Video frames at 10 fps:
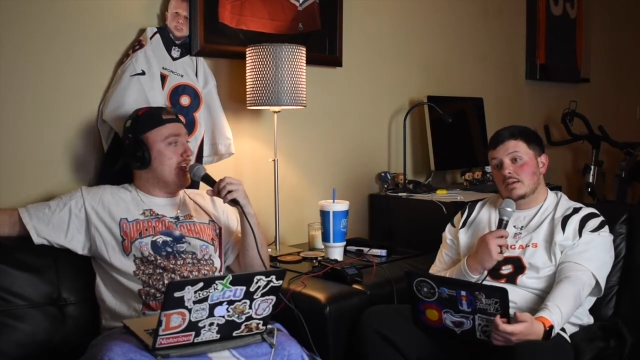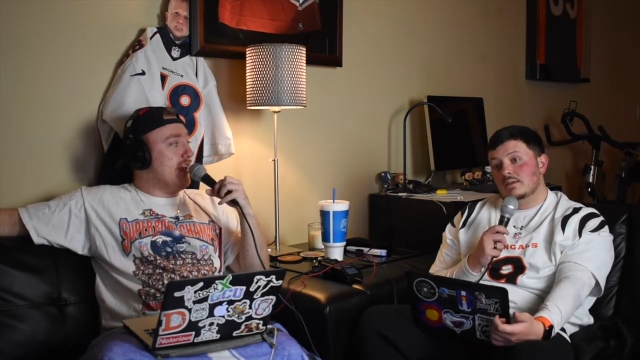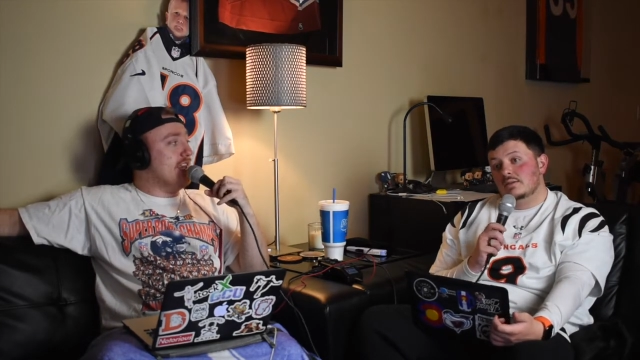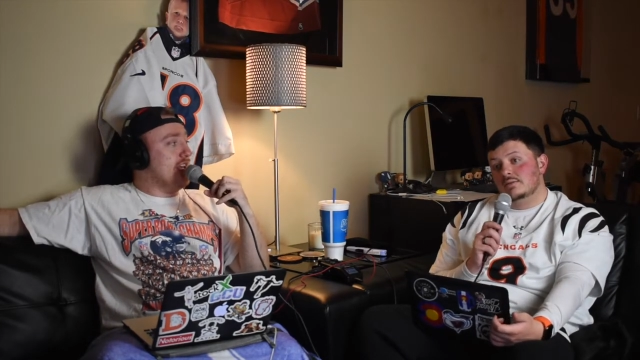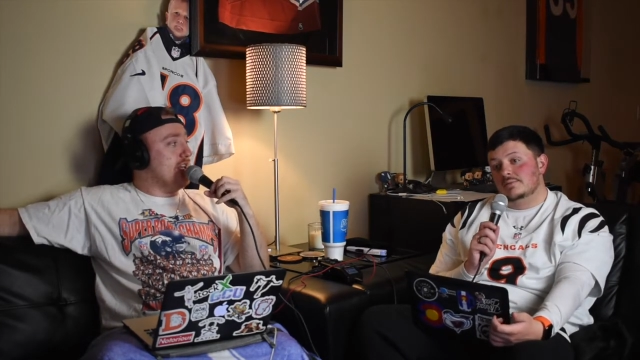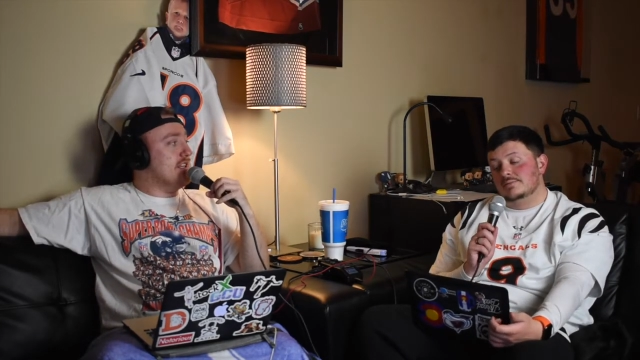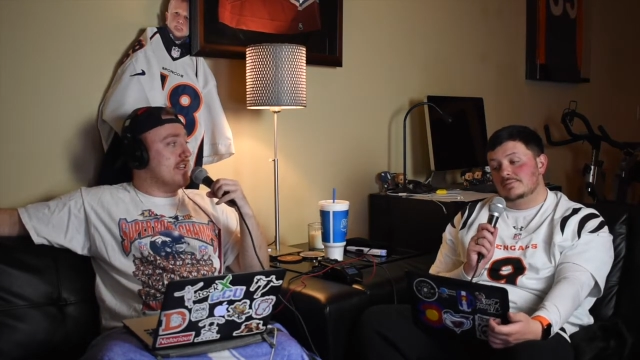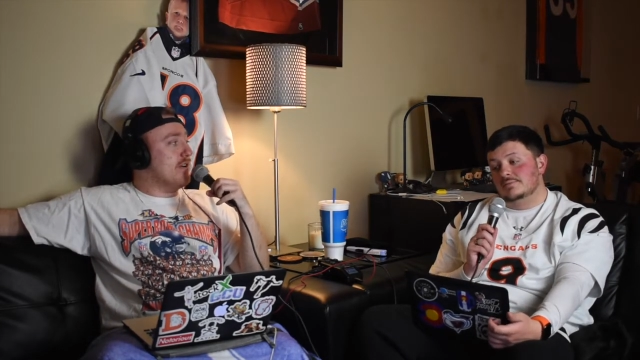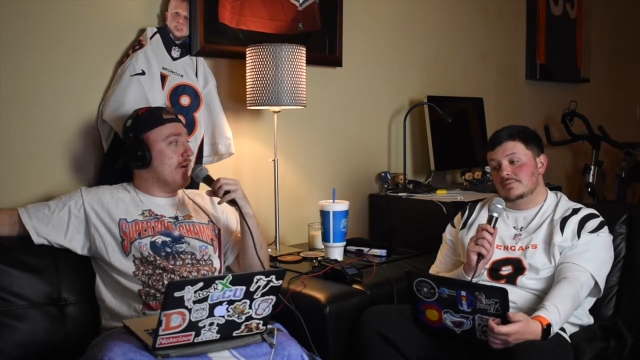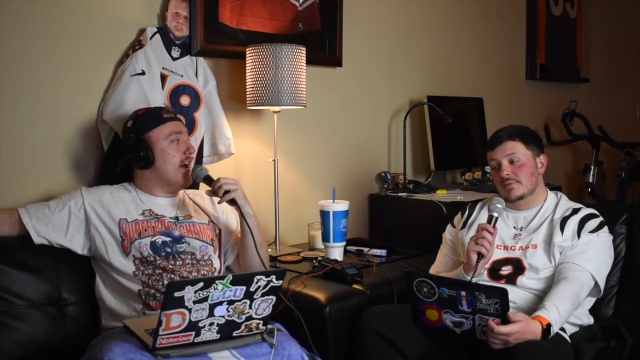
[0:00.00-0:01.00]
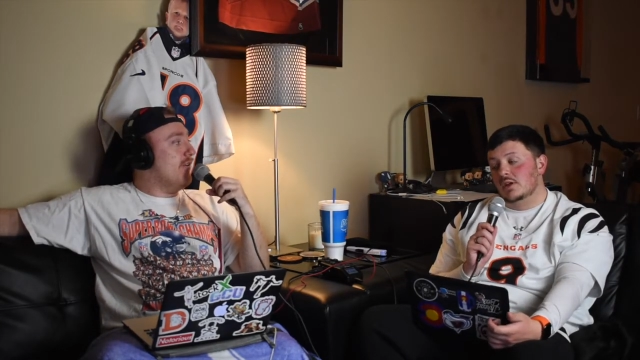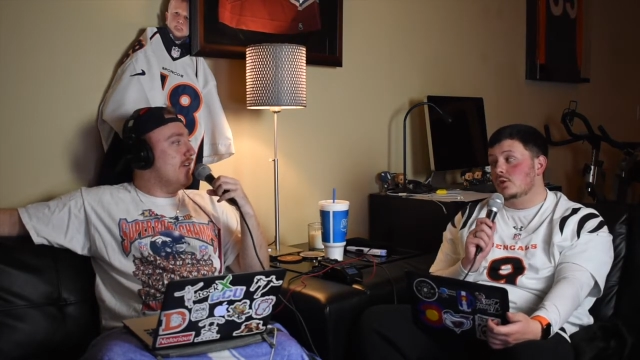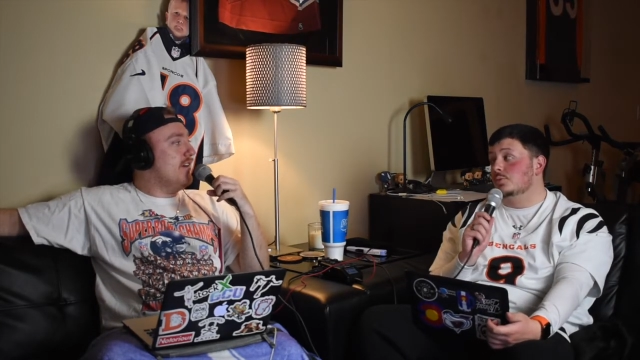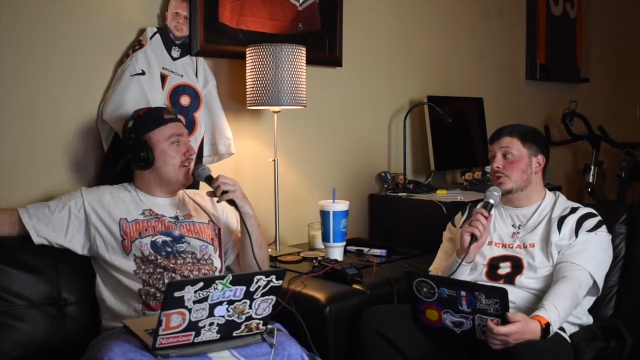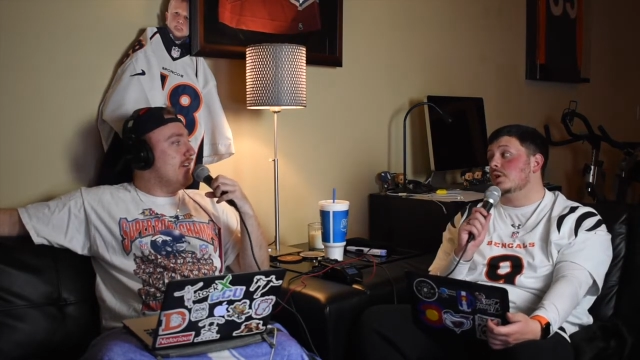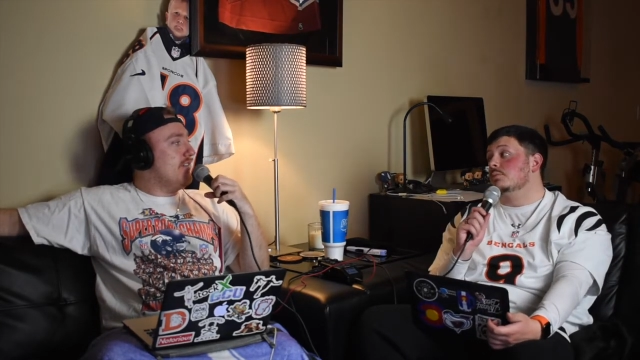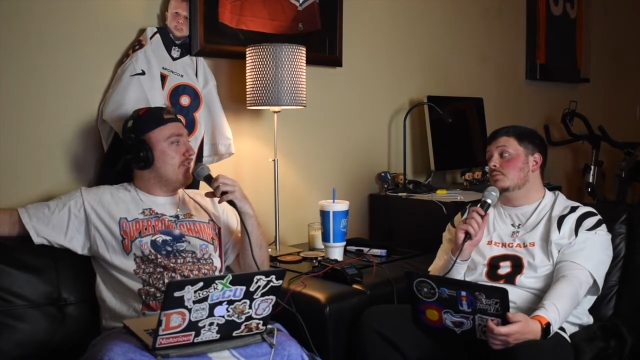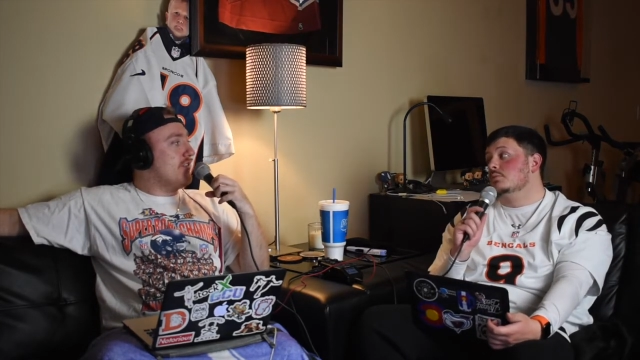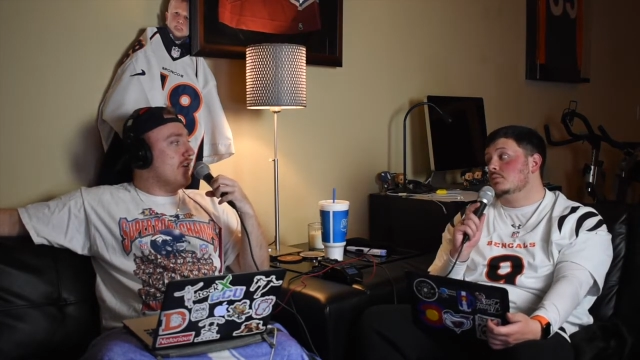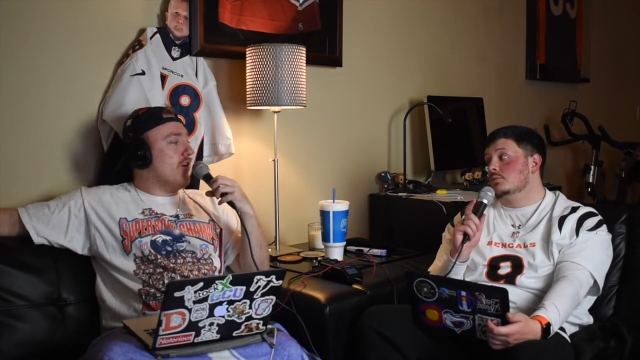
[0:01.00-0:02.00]
Speaker 1: he is in a route. Cooper Kupp.
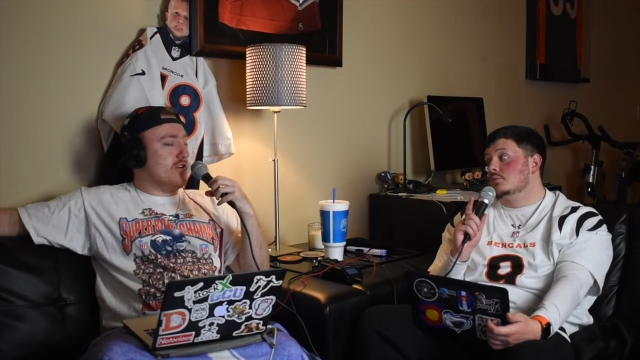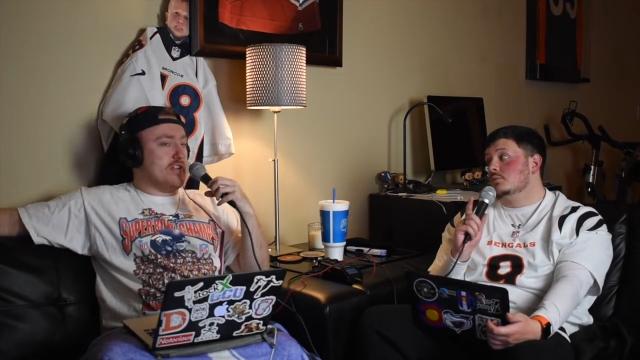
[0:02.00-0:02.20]
Or,